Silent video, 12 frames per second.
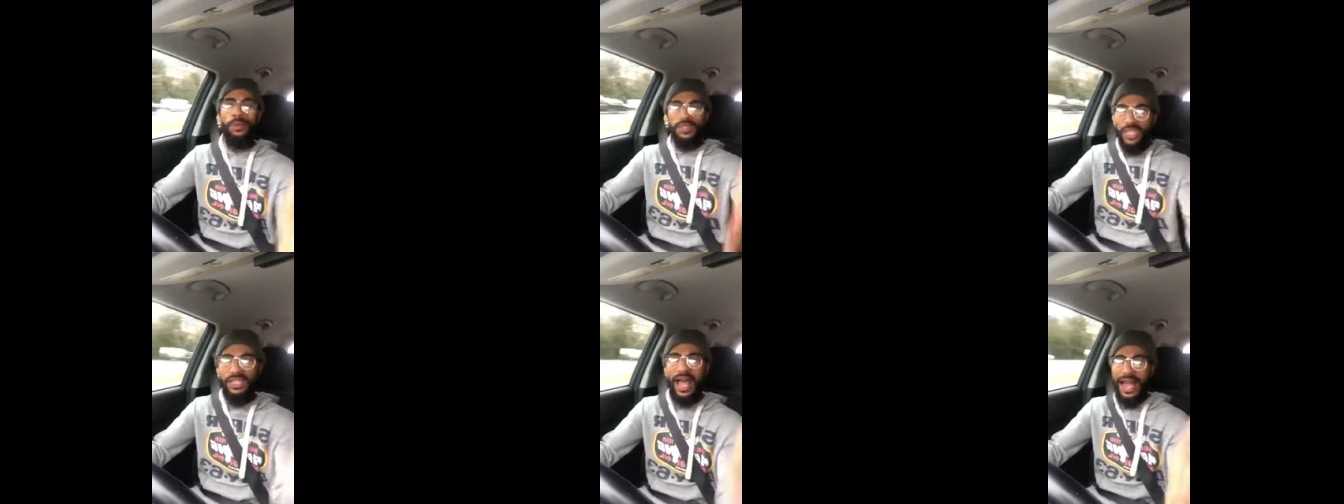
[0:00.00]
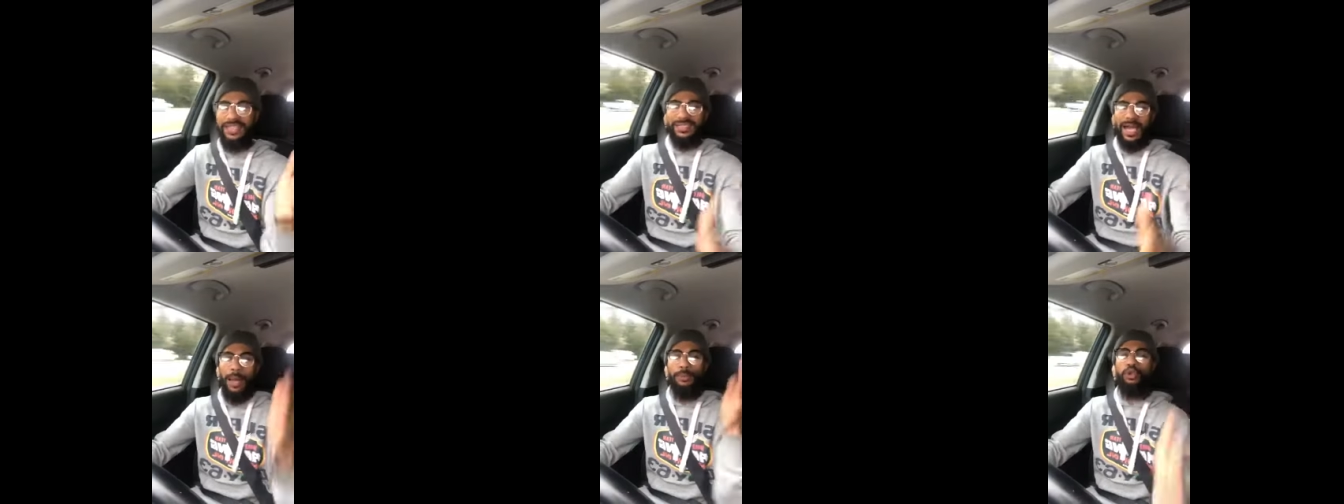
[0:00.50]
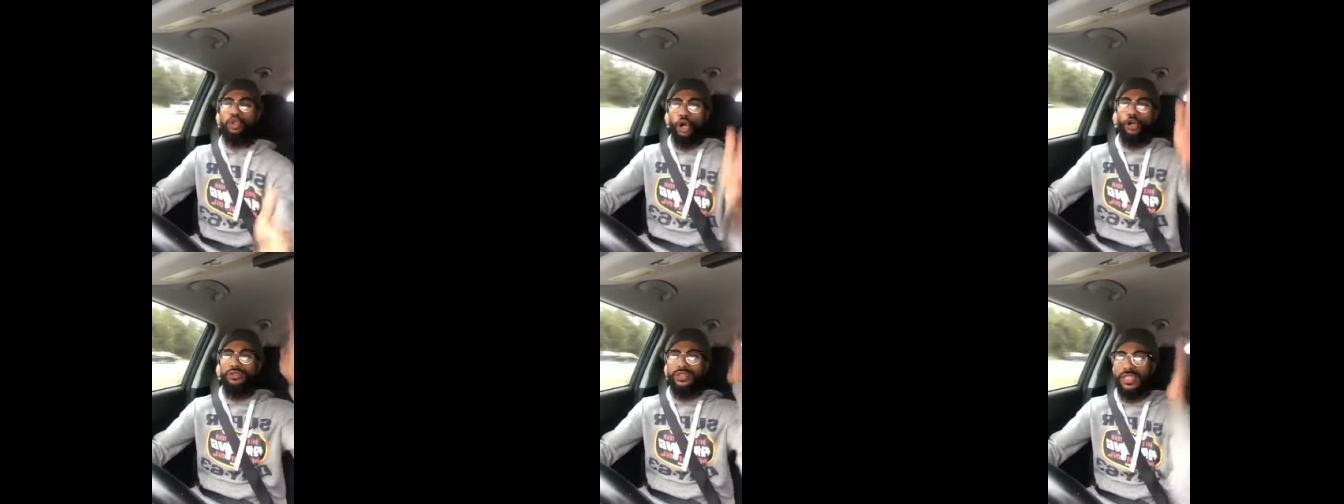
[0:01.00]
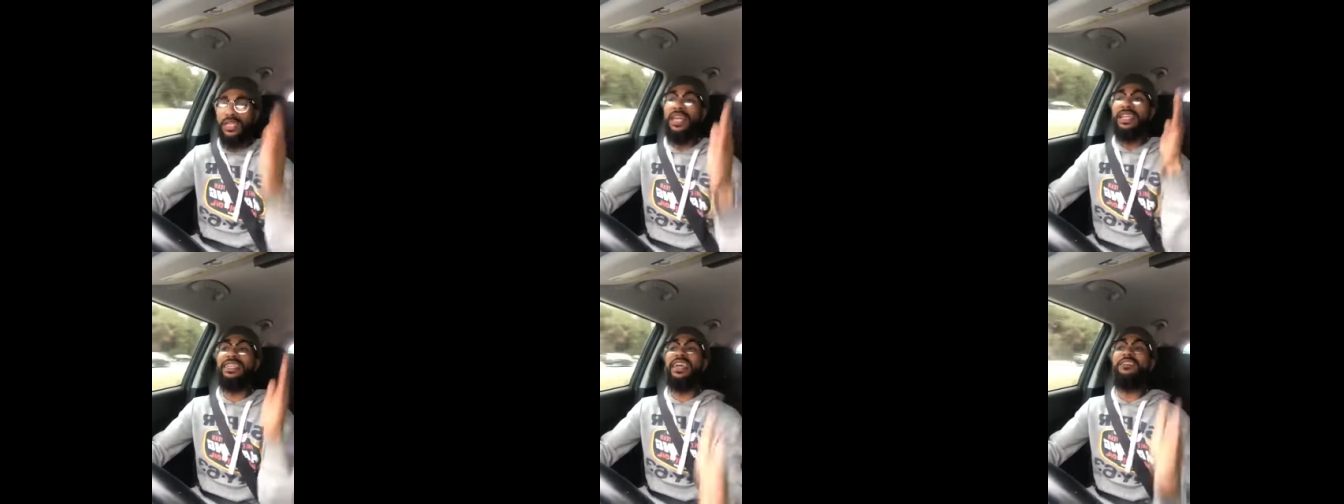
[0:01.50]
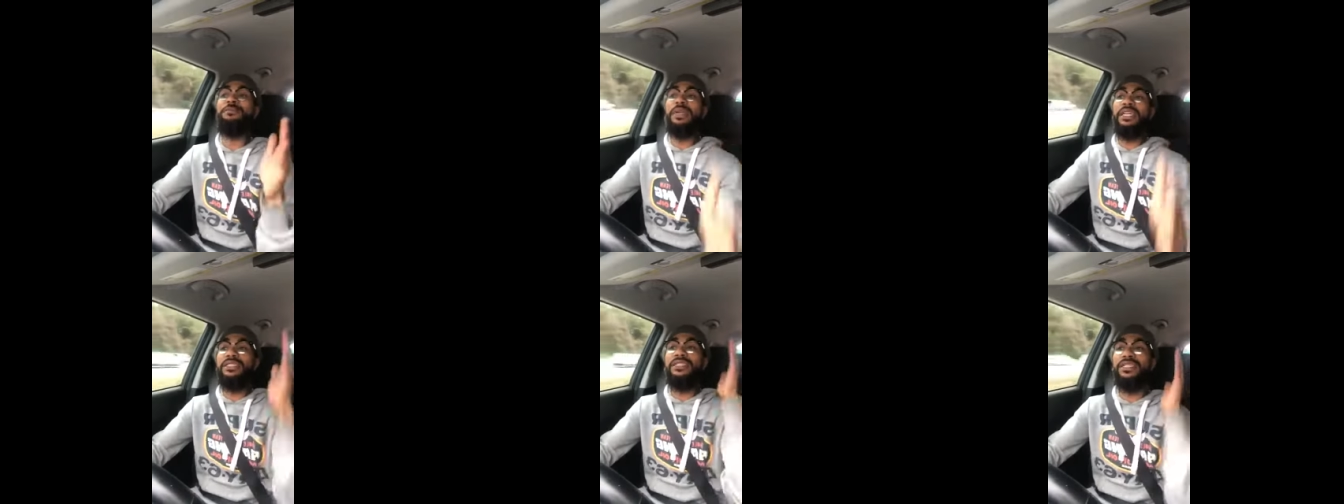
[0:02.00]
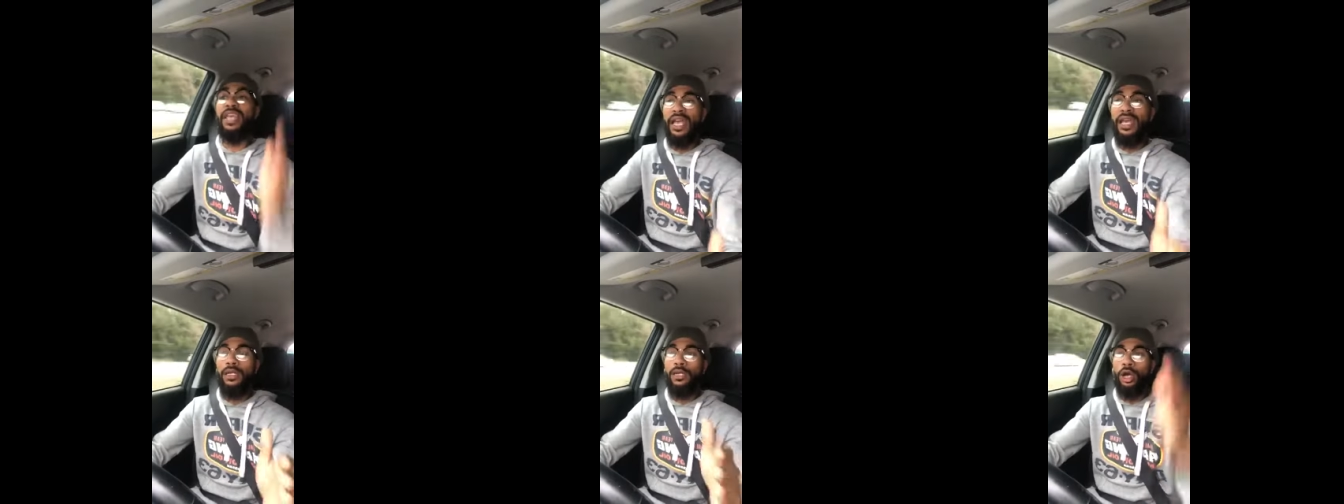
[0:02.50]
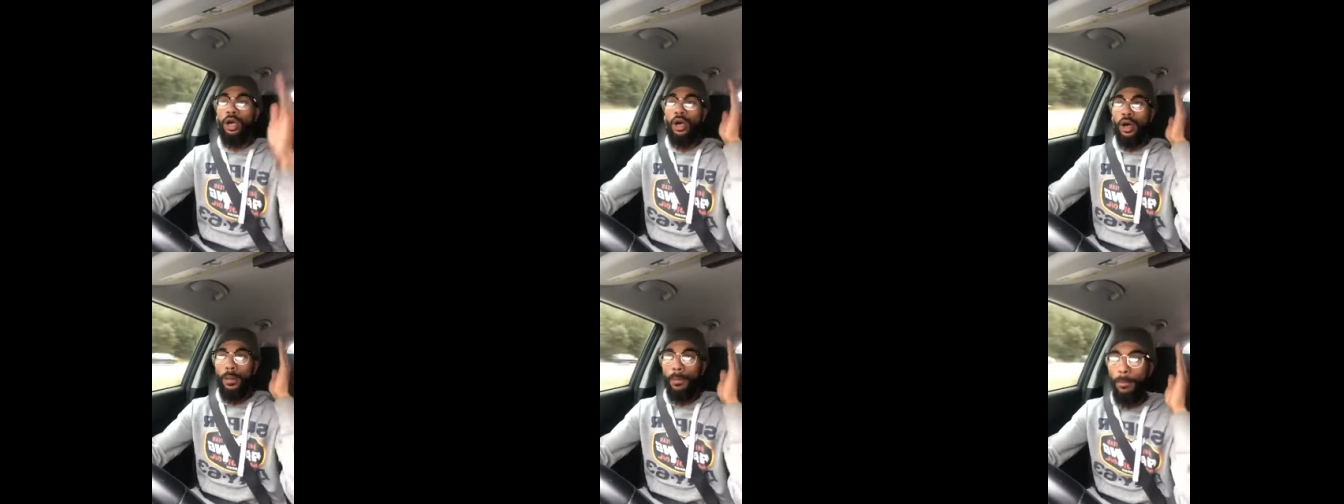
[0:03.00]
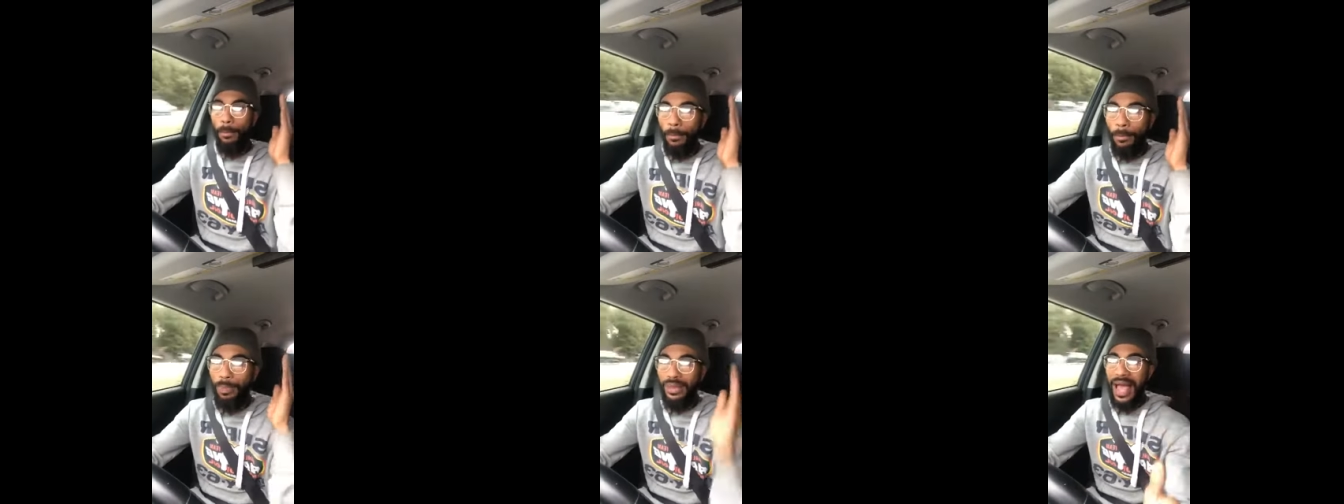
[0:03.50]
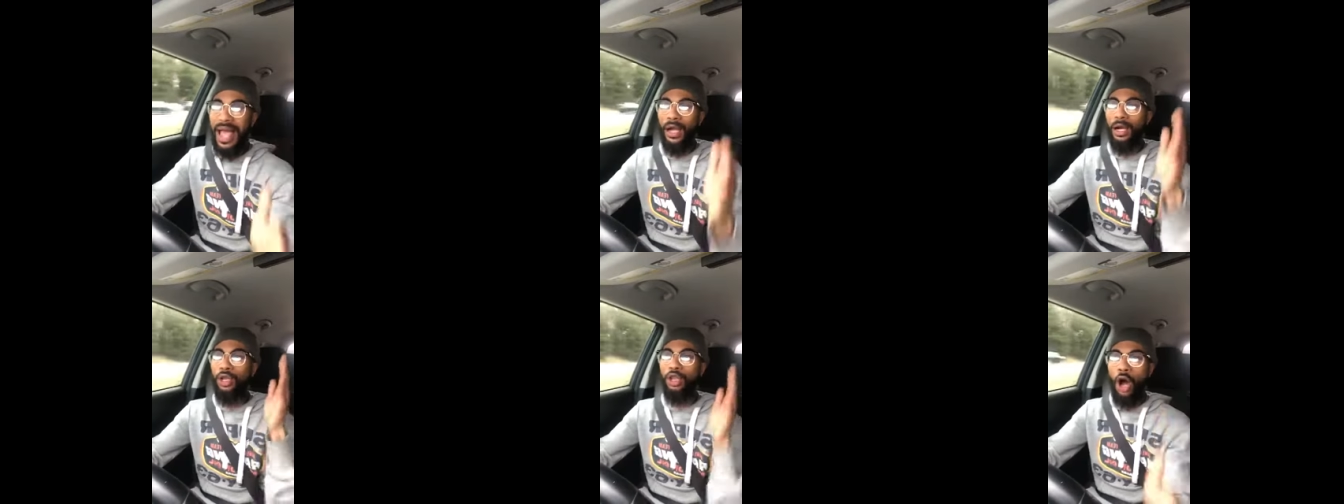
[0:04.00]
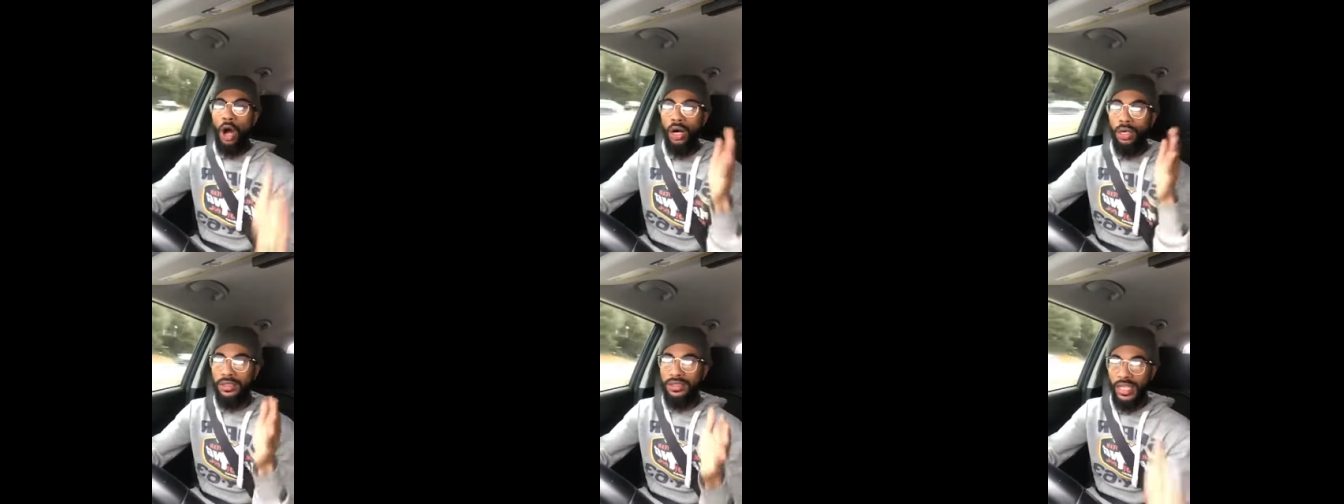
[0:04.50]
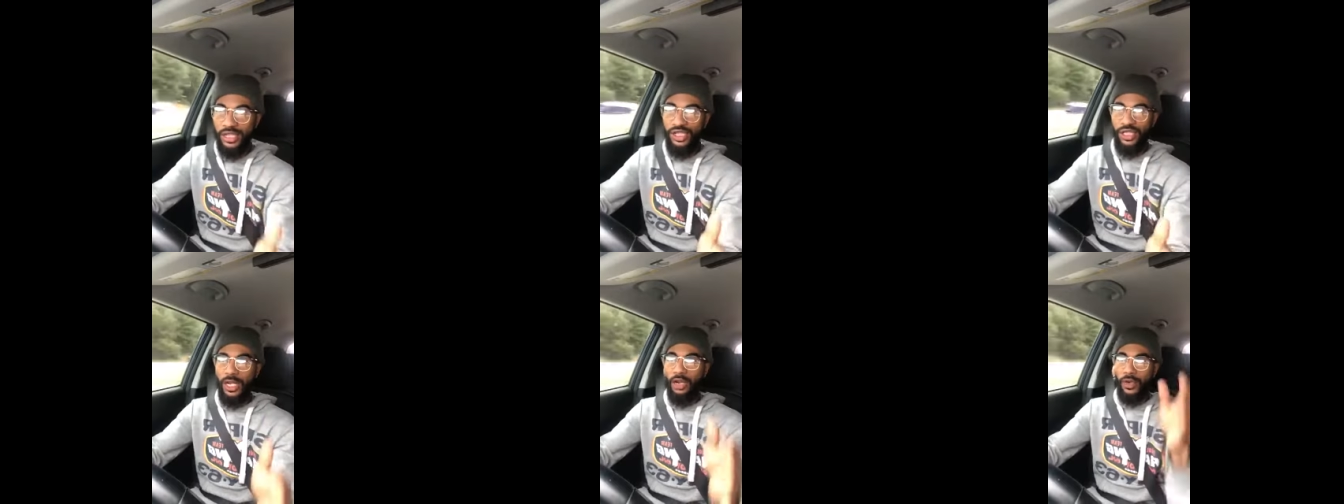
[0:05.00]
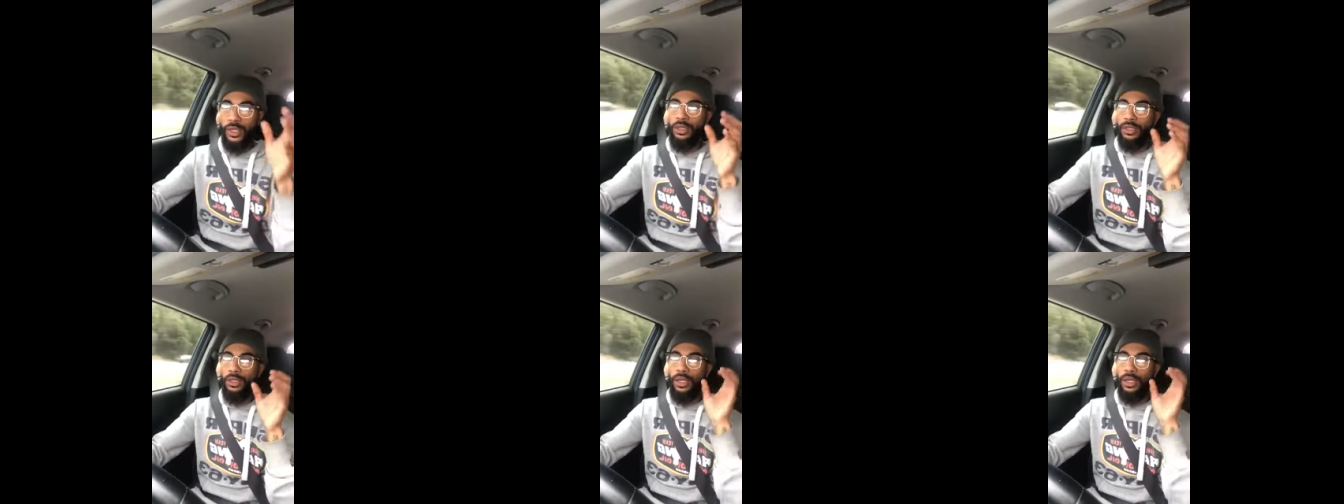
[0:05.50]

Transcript: was the last time you learned? give me 10 black law dictionary,